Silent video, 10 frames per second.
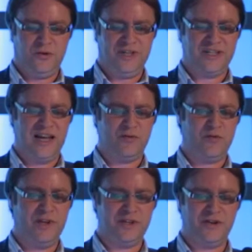do this type
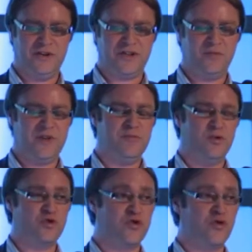of research and
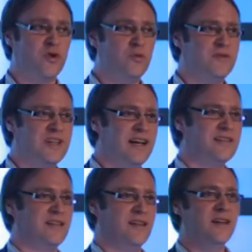people struggle with
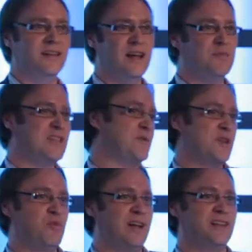tasks, their
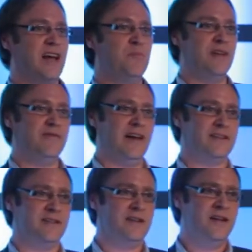perception of brand can be
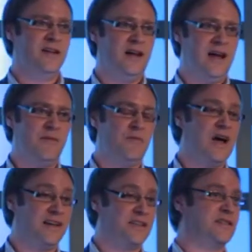affected.
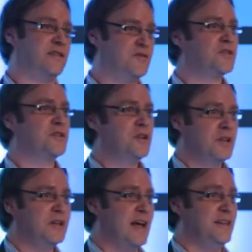Adjectives
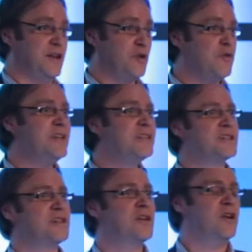can
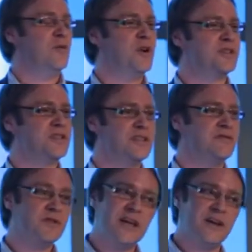increase on
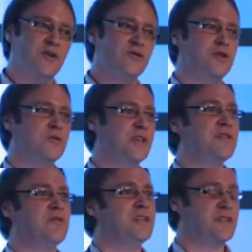positive, they can also
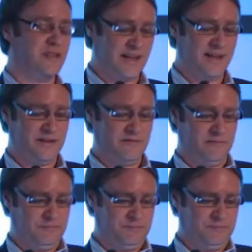decrease on the negative.